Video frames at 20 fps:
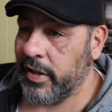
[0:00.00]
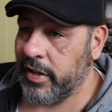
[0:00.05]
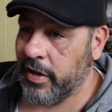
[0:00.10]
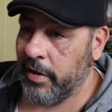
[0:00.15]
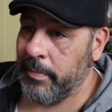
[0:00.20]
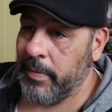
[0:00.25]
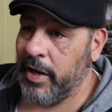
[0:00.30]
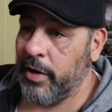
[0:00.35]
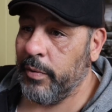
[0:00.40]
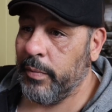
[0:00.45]
it
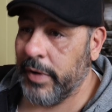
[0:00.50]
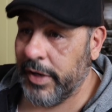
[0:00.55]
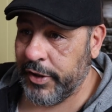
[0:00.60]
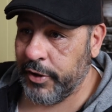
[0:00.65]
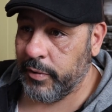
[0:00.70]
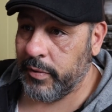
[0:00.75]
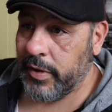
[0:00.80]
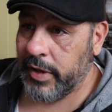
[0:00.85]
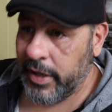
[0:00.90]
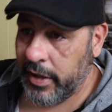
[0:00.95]
come out while
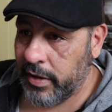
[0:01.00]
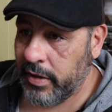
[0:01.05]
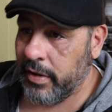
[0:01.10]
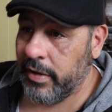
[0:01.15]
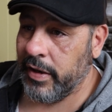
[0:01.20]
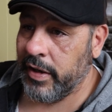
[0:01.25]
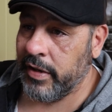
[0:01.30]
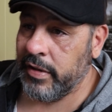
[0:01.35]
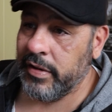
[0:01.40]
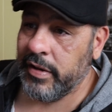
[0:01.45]
you were here
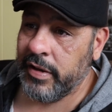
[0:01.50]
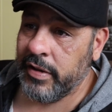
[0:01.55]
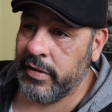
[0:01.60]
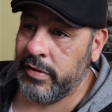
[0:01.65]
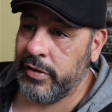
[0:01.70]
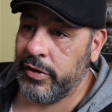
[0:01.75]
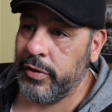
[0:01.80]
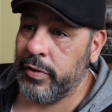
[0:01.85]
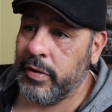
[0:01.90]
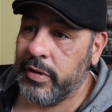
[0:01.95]
in
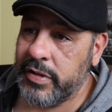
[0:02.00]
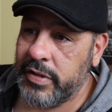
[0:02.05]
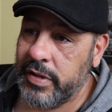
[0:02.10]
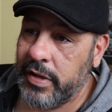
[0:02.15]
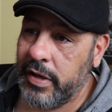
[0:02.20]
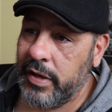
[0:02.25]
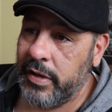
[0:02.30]
New York State?